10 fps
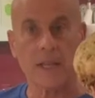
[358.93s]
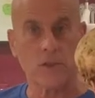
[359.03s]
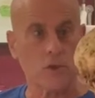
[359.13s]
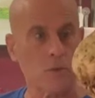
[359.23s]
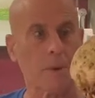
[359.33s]

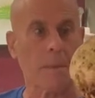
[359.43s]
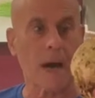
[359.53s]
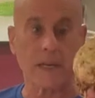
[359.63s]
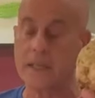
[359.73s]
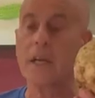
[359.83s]
your
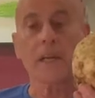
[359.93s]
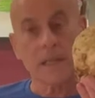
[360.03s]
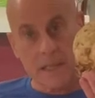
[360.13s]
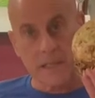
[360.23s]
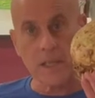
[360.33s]
supermarket,
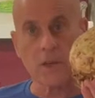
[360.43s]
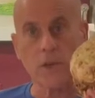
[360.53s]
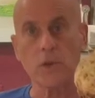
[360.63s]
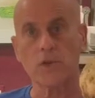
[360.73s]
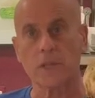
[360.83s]
consider
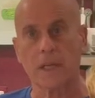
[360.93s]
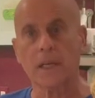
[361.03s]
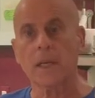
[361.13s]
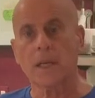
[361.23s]
using it.